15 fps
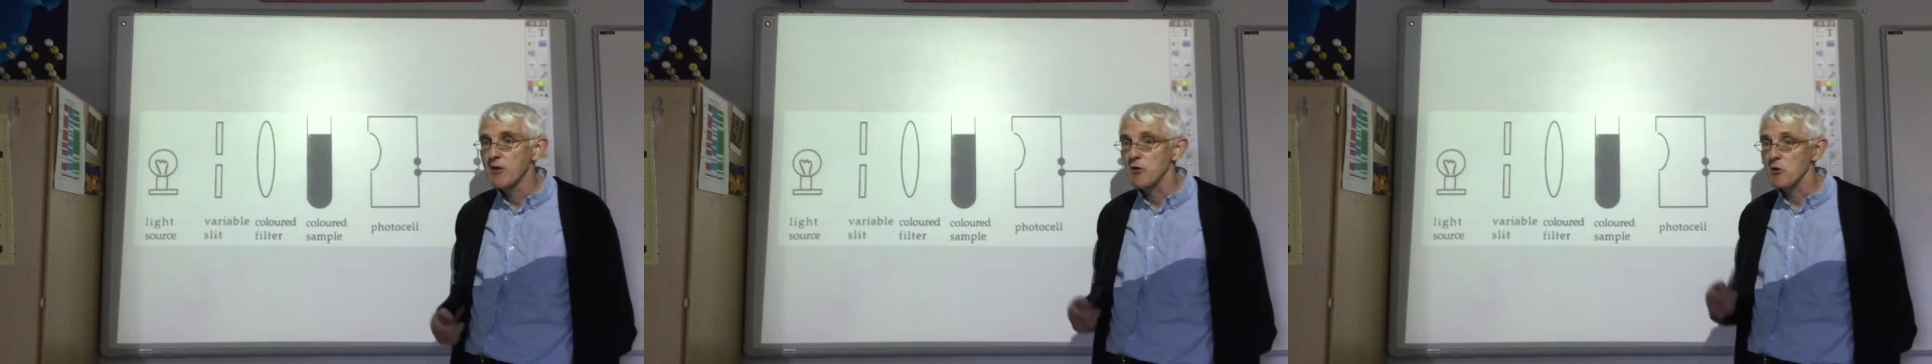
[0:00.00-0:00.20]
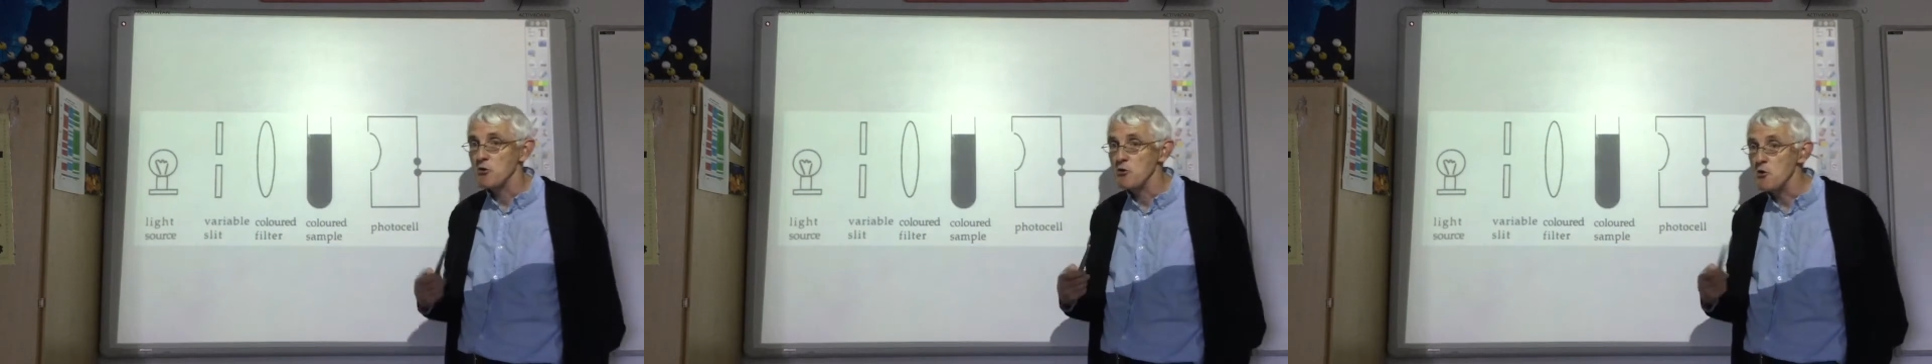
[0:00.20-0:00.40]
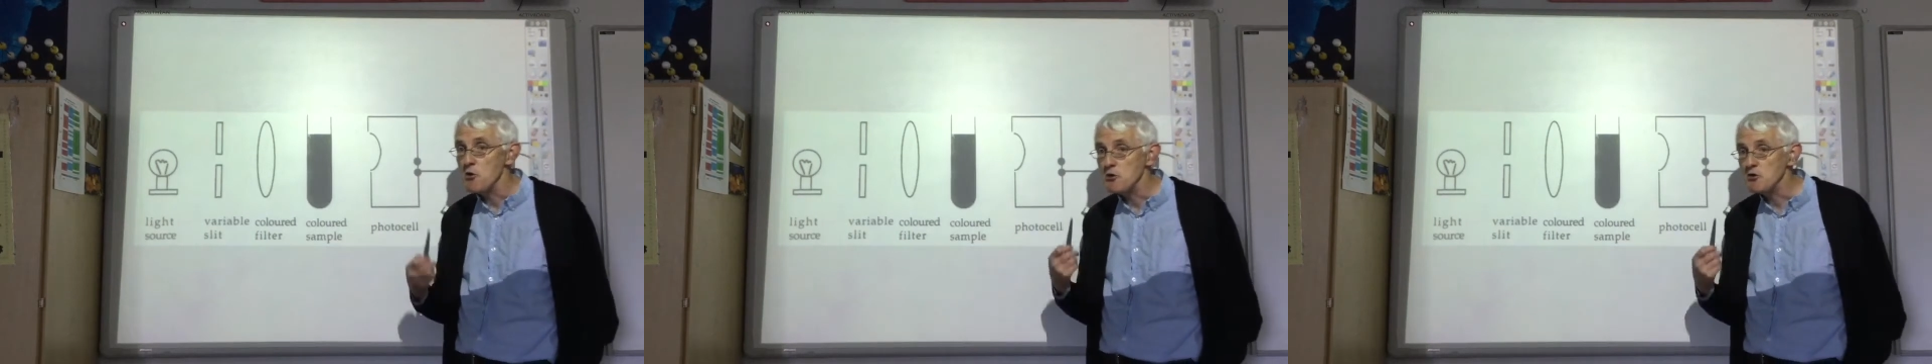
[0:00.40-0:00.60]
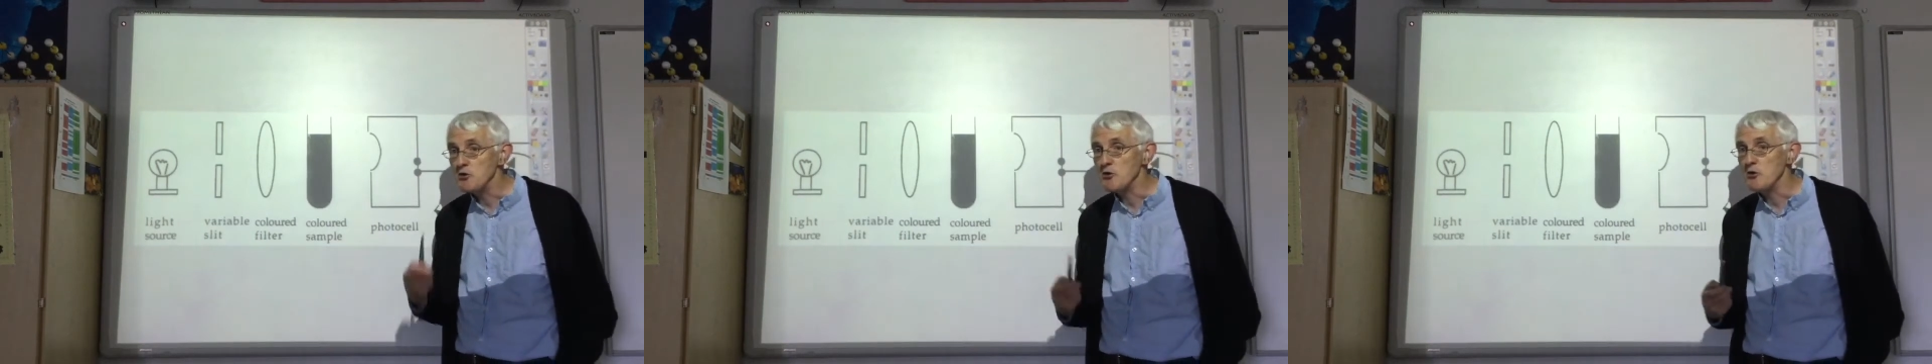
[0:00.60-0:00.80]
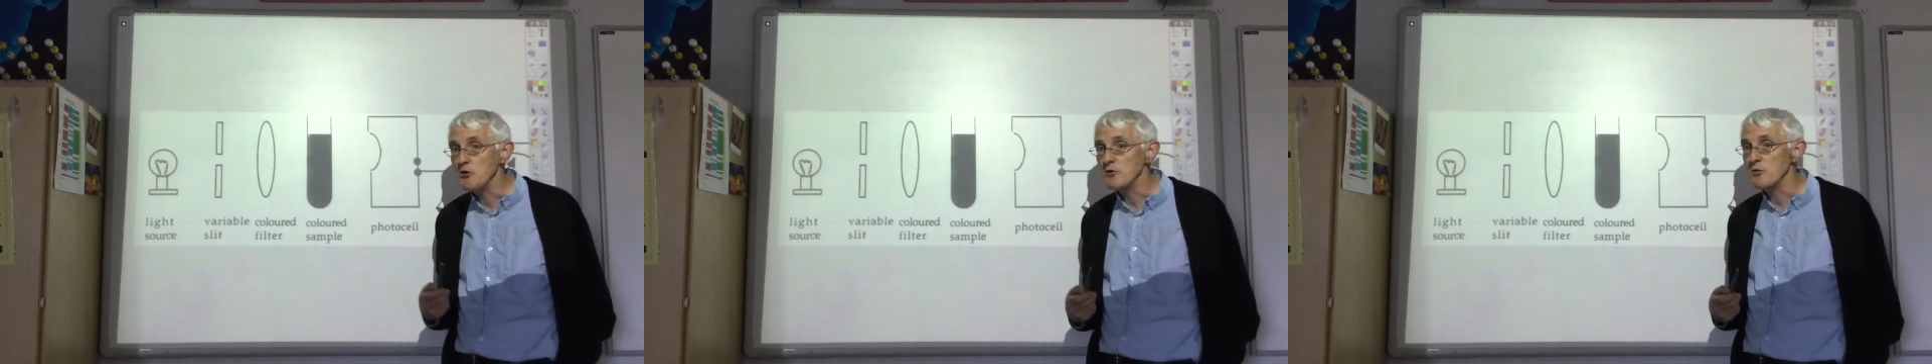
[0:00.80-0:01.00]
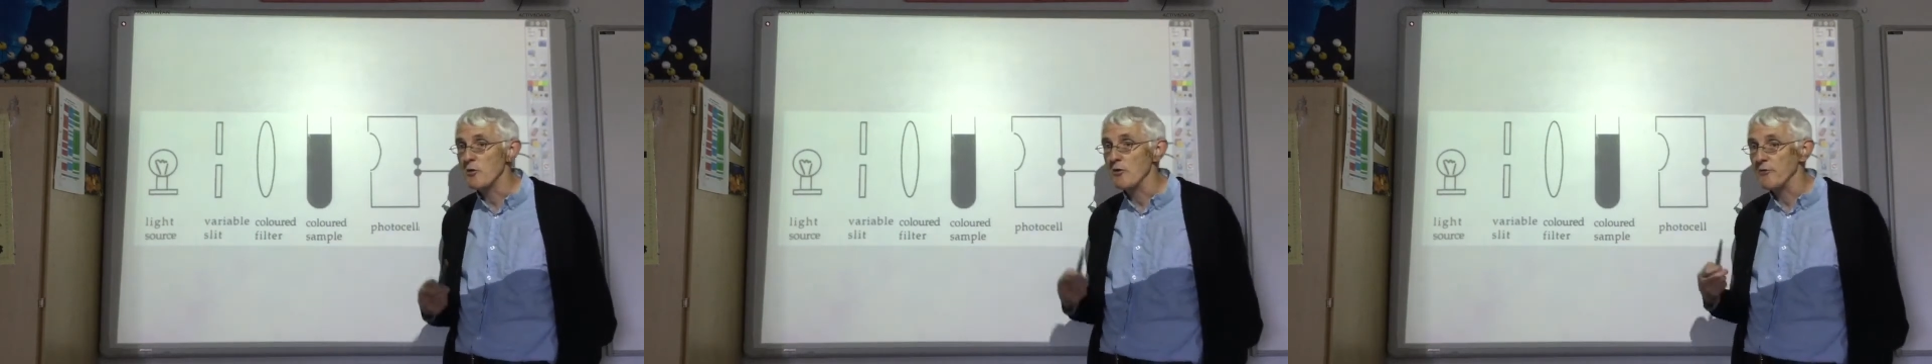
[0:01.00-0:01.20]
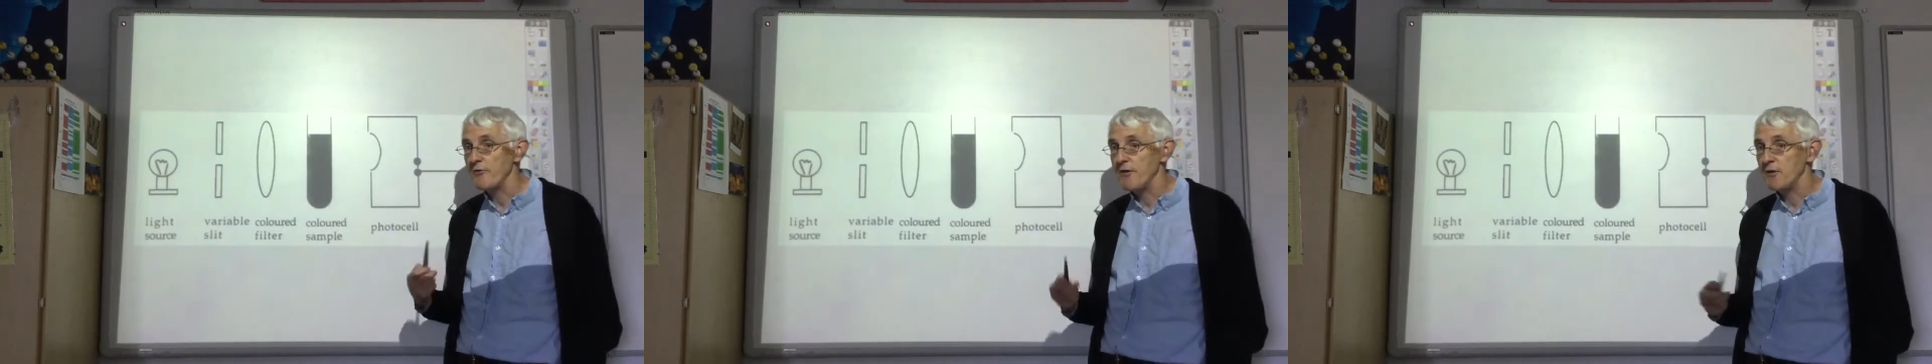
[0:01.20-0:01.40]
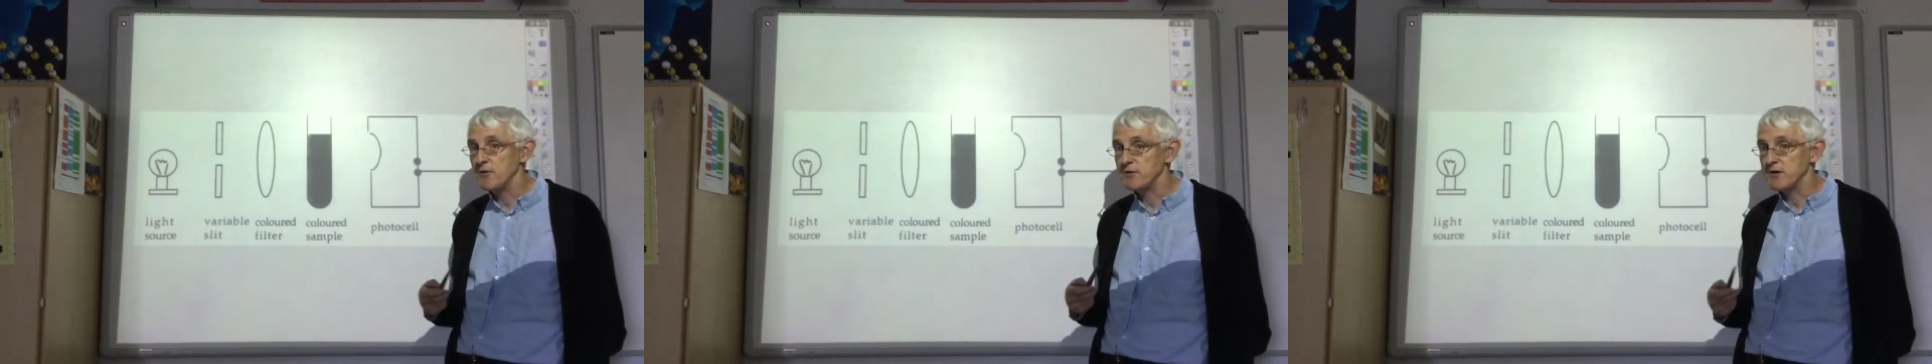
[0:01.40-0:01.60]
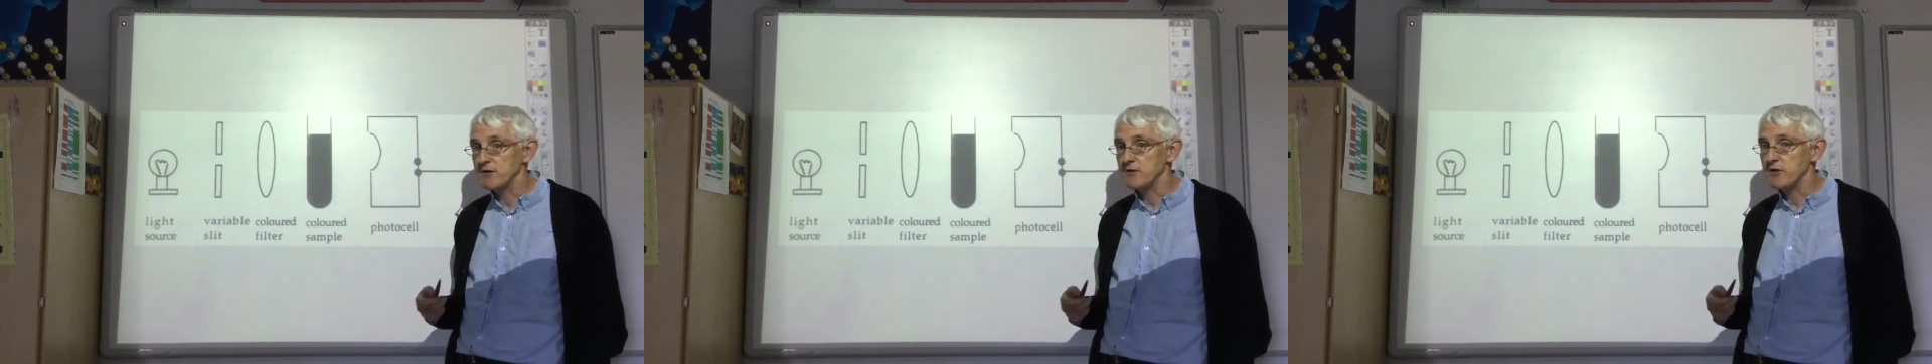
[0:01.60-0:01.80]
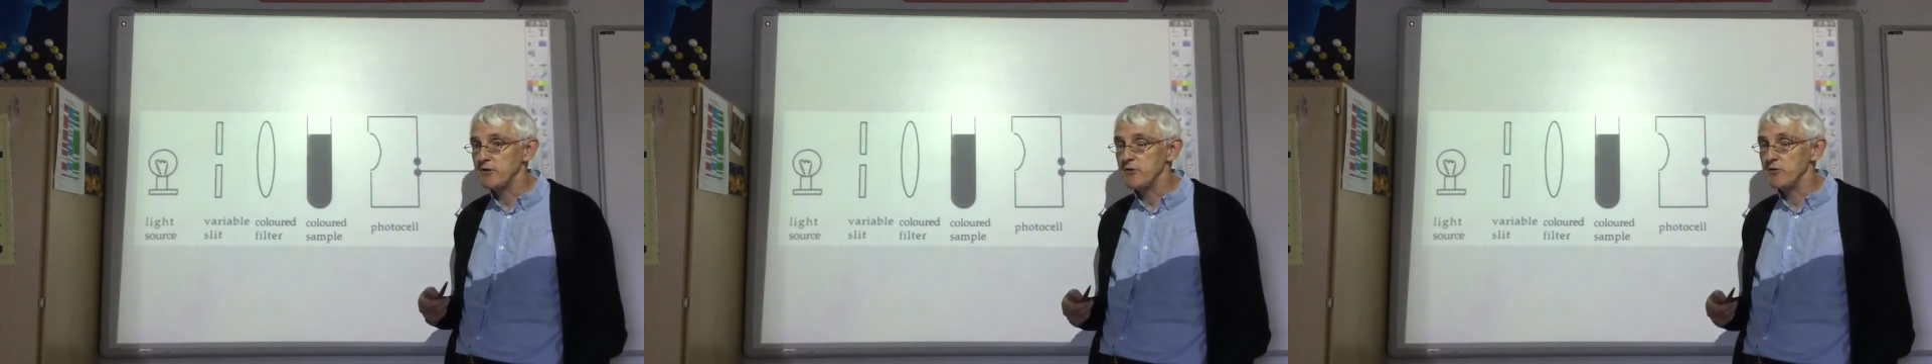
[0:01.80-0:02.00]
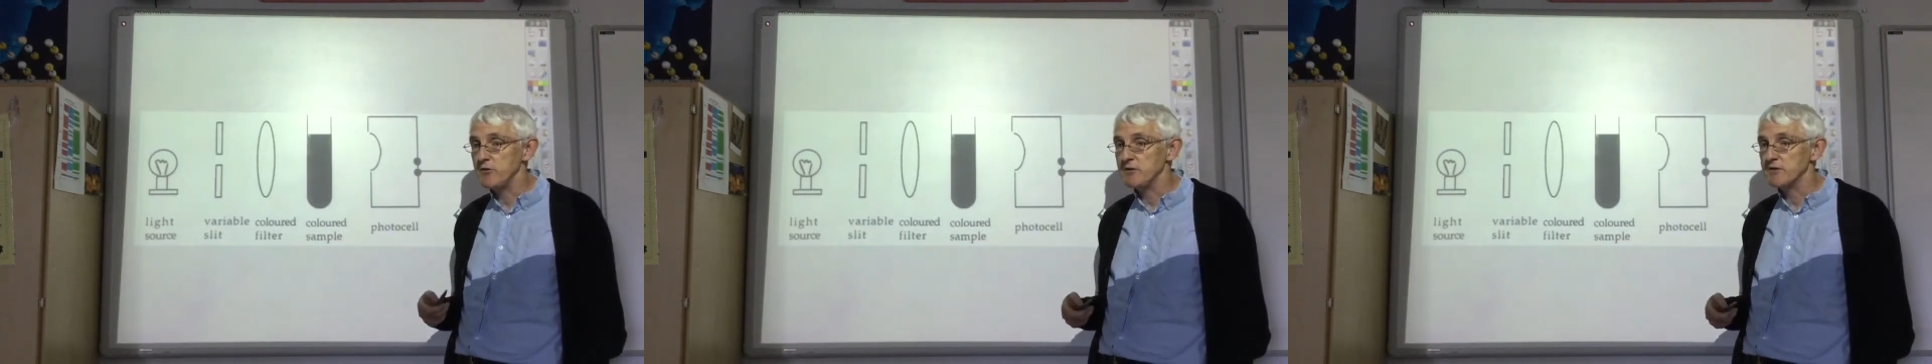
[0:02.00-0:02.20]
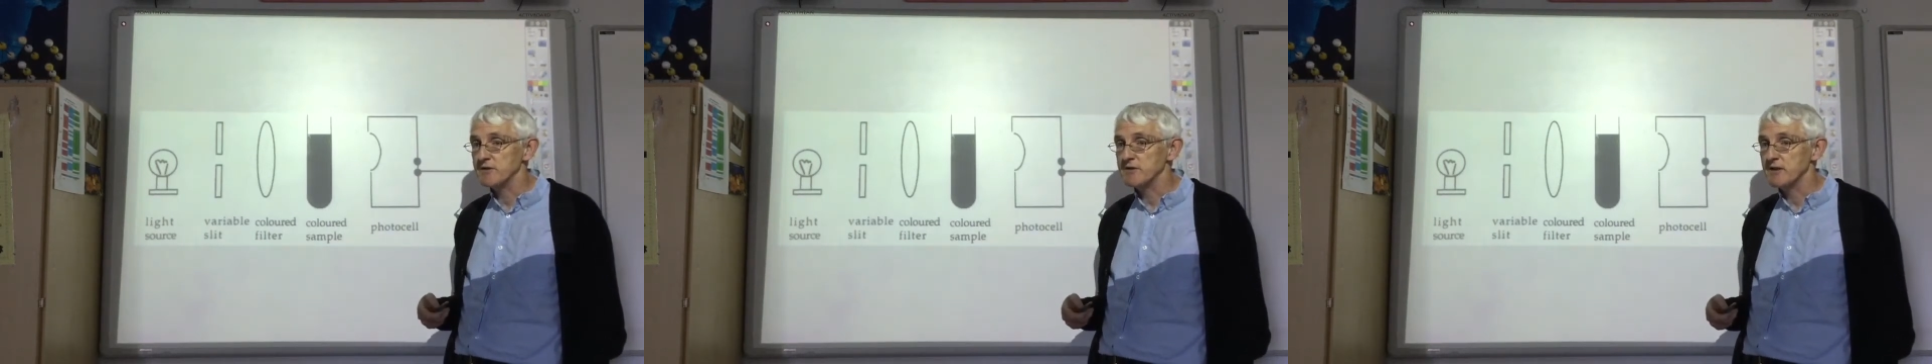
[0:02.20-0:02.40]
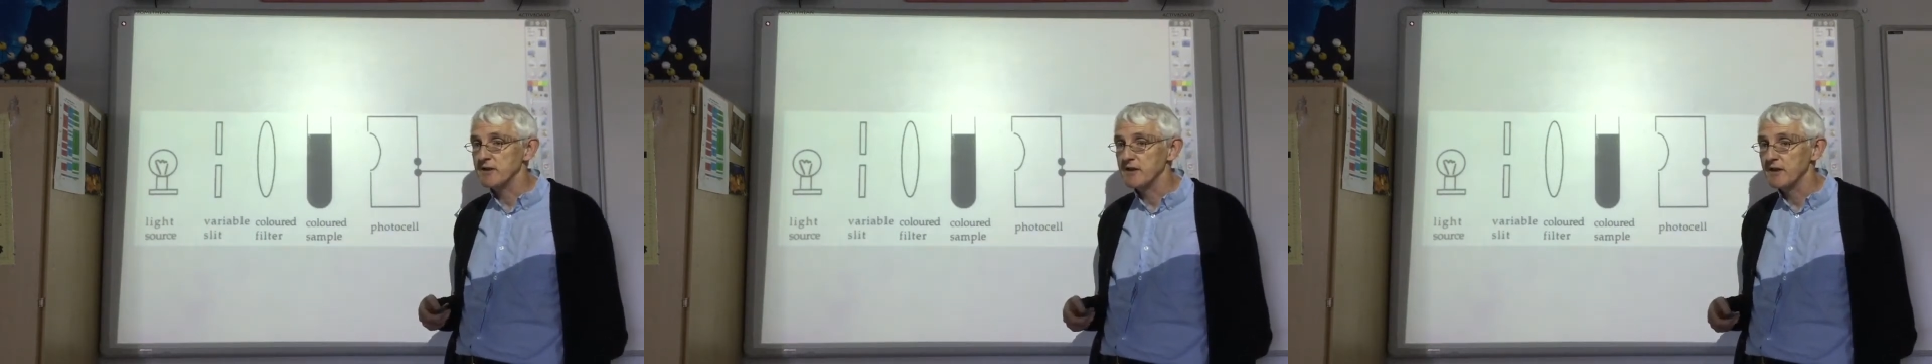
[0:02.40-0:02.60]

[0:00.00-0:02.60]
Now you choose what filter to use